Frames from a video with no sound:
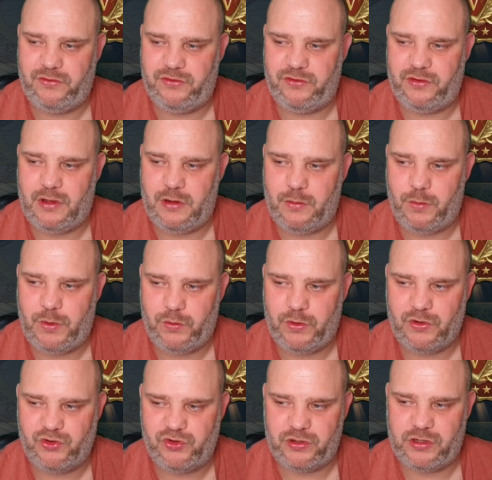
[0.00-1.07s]
so I will
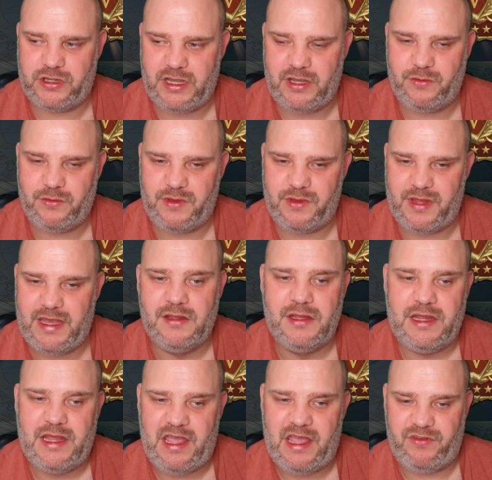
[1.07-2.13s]
not sugarcoat that.
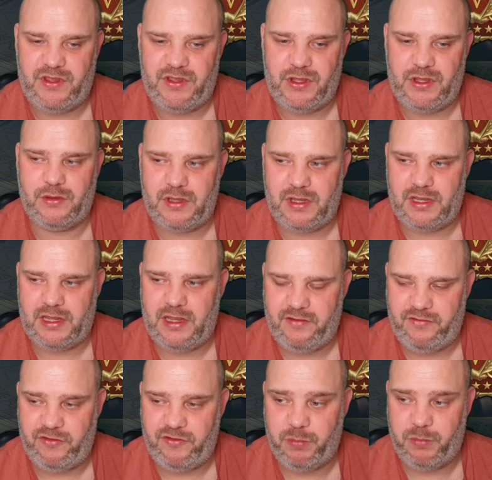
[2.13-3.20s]
If
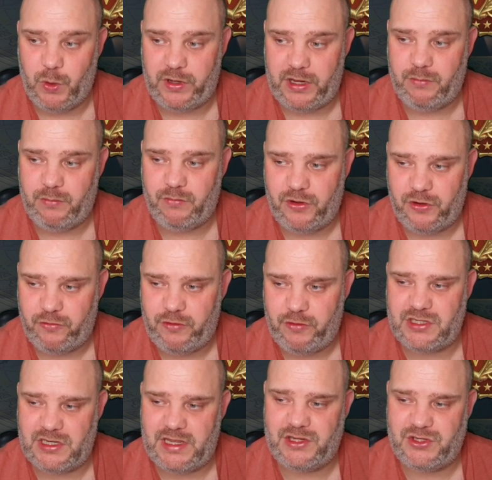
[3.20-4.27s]
you pulled him,
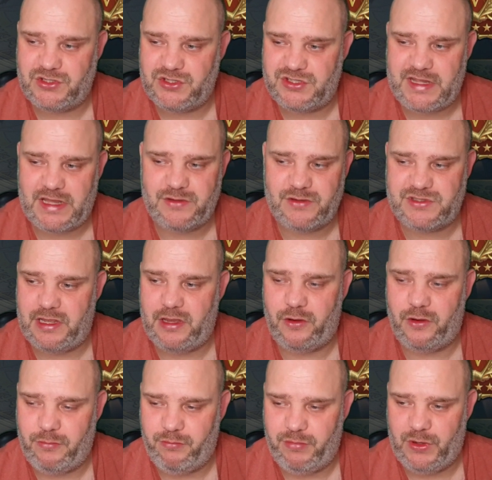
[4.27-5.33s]
congratulations. Don't sit on
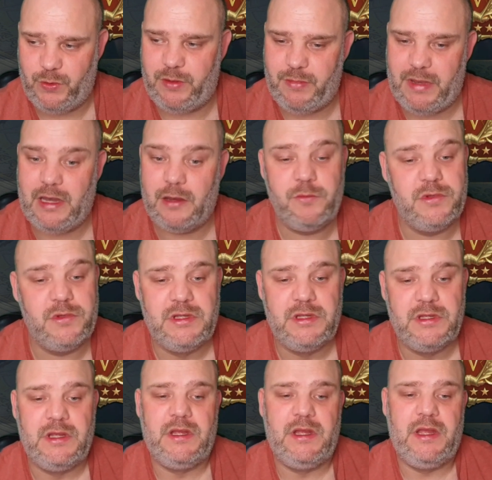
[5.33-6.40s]
him, build him up.
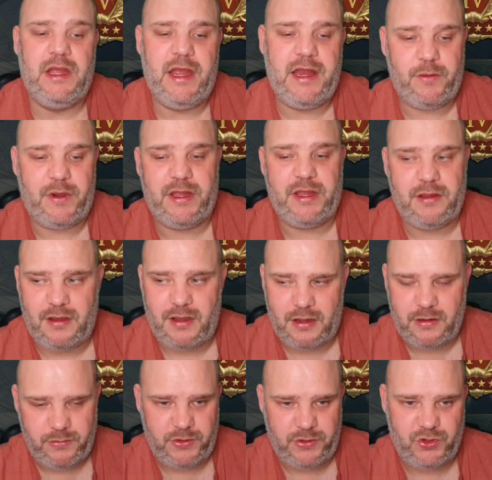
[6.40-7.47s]
Anyway, I
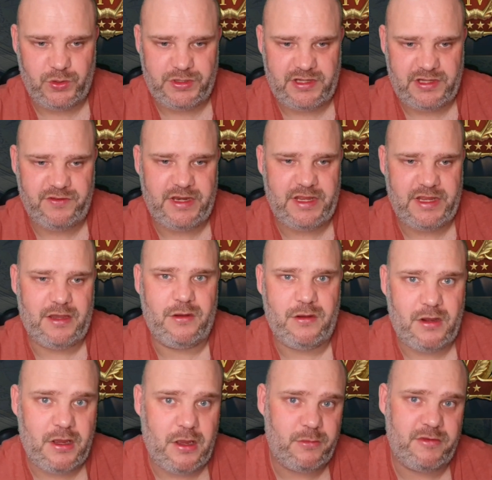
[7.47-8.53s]
hope you enjoyed this video.
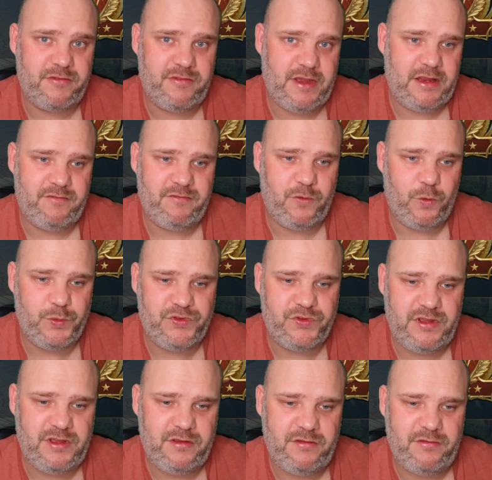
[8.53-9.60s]
I hope you found it
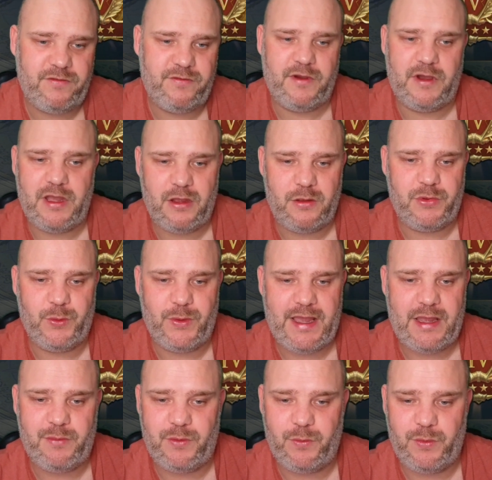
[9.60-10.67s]
informative. I hope you were
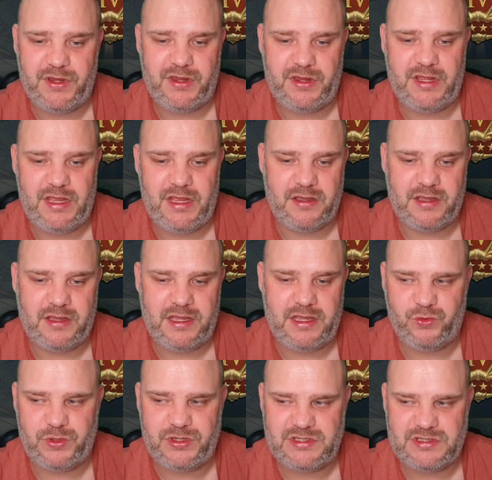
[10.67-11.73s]
happy with the gear
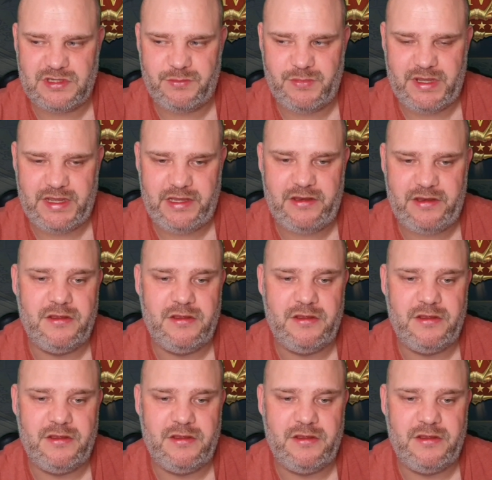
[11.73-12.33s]
choices I made,